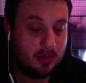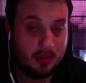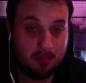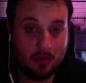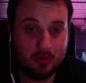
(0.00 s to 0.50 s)

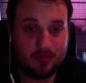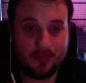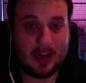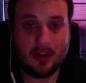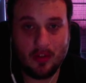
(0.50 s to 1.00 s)
most
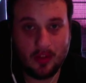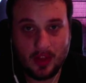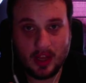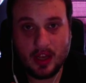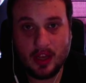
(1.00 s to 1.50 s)
vital
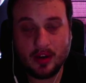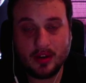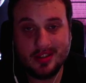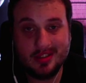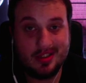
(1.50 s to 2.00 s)
thing here
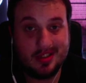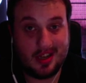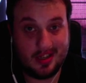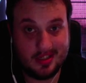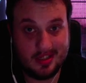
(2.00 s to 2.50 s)
is the
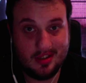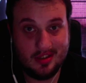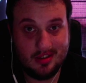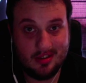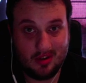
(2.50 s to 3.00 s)
test.
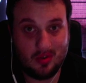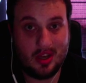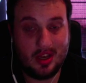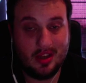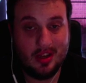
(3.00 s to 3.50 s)

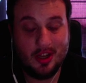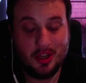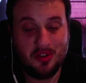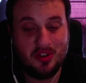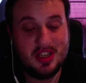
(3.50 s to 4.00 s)
Okay,
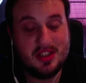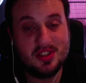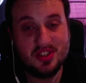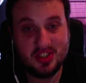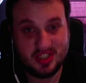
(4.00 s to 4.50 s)
you need to
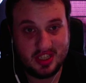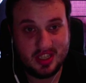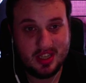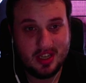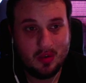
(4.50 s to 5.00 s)

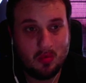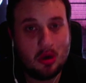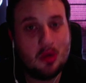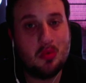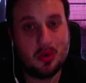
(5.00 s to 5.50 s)
see
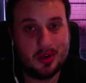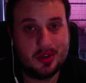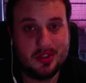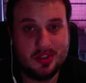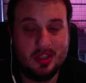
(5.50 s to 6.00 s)
what
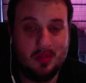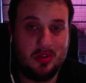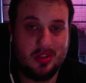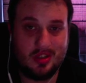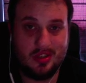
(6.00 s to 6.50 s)
works and
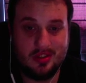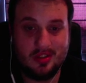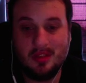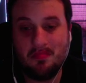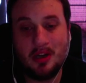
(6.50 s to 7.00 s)
what
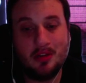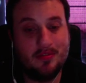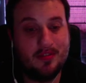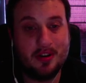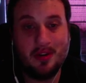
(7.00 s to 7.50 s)
doesn't. It might
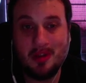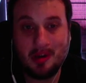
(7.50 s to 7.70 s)
very well